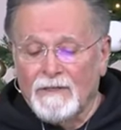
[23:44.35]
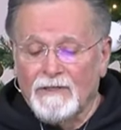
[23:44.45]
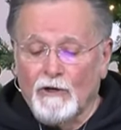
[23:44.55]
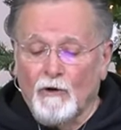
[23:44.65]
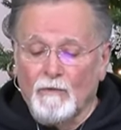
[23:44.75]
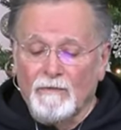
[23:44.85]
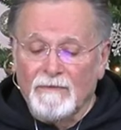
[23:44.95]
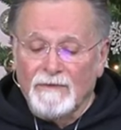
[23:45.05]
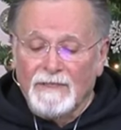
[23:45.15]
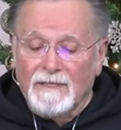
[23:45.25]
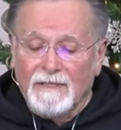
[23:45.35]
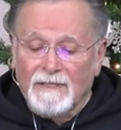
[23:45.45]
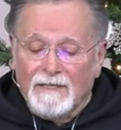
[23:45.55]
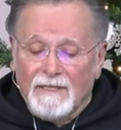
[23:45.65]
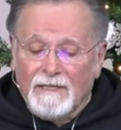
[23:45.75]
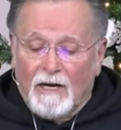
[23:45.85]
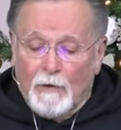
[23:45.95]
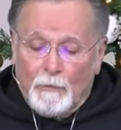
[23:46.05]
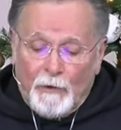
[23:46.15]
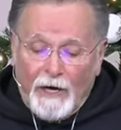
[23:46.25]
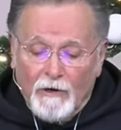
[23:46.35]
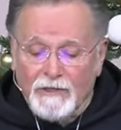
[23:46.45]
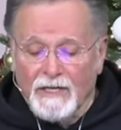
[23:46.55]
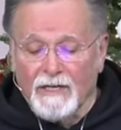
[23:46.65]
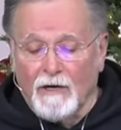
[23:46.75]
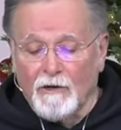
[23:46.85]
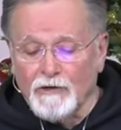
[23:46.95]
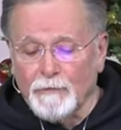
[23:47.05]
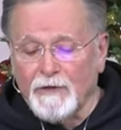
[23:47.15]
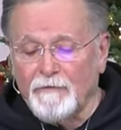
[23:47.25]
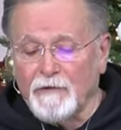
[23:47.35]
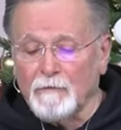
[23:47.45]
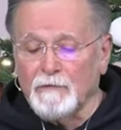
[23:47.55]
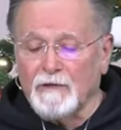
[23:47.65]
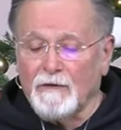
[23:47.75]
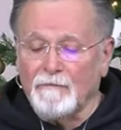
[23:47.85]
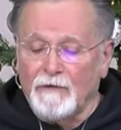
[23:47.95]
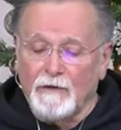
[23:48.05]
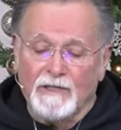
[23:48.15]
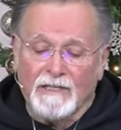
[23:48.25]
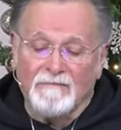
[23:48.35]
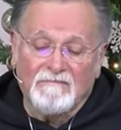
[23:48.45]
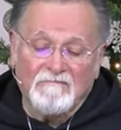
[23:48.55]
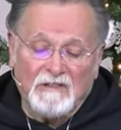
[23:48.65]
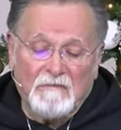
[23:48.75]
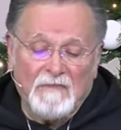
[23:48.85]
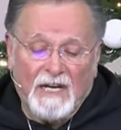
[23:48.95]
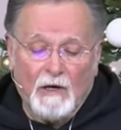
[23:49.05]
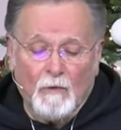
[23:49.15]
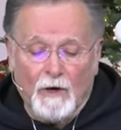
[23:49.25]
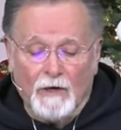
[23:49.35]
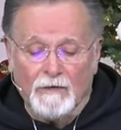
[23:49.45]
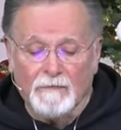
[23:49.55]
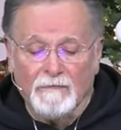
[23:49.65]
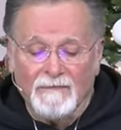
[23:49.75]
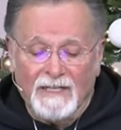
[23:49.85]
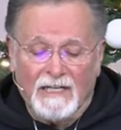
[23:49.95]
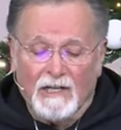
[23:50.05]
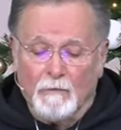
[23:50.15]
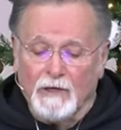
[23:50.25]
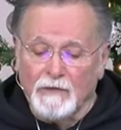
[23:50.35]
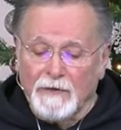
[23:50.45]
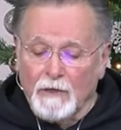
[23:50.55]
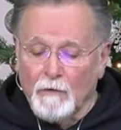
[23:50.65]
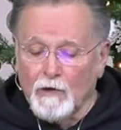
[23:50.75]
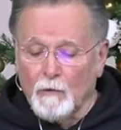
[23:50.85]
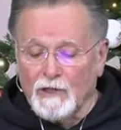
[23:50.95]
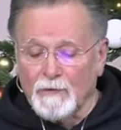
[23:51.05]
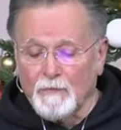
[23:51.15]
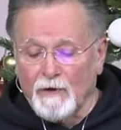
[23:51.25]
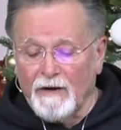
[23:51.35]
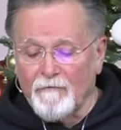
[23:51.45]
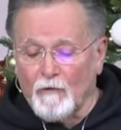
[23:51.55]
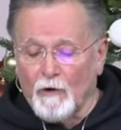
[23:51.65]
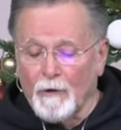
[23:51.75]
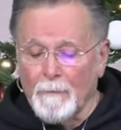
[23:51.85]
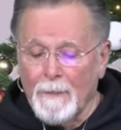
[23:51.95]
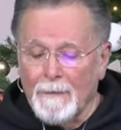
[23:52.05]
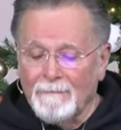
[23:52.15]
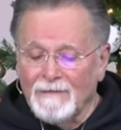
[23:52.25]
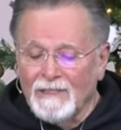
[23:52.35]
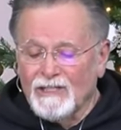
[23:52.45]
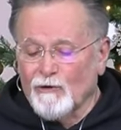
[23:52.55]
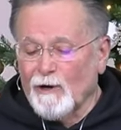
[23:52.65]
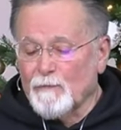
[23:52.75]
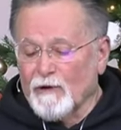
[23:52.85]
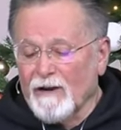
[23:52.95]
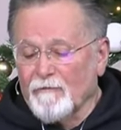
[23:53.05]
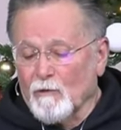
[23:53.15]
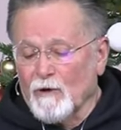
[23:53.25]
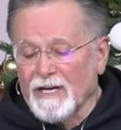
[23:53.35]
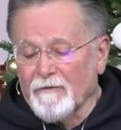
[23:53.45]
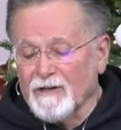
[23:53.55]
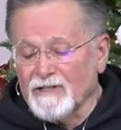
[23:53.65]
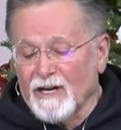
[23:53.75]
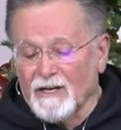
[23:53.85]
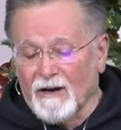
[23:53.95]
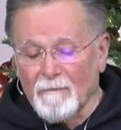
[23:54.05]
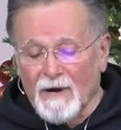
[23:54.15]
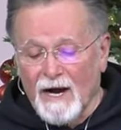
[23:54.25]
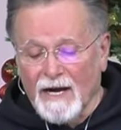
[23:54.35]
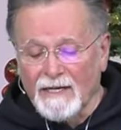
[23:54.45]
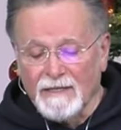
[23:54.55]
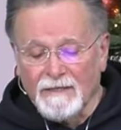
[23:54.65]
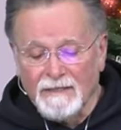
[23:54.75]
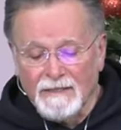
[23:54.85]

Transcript: So, our prayers can also be filled with confusion with many words. In other words, we don't know what to pray for, so we pray for whatever is on our mind.